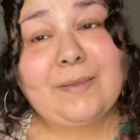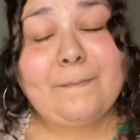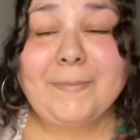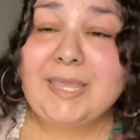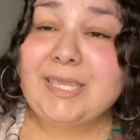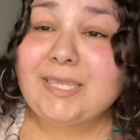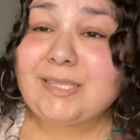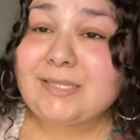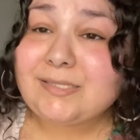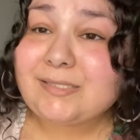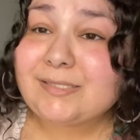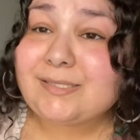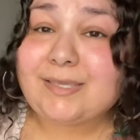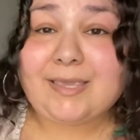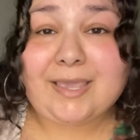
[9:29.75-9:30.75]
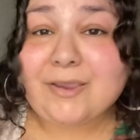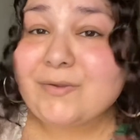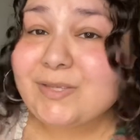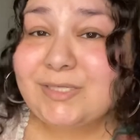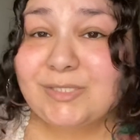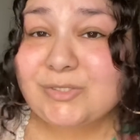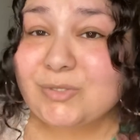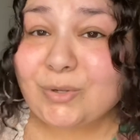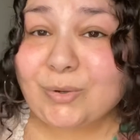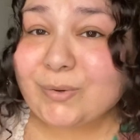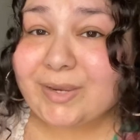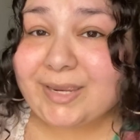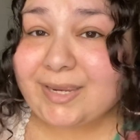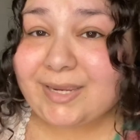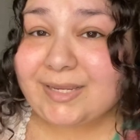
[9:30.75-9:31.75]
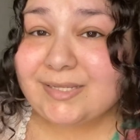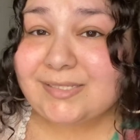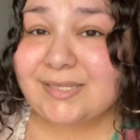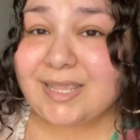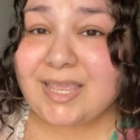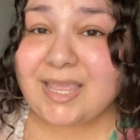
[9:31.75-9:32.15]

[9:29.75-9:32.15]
making scary stories.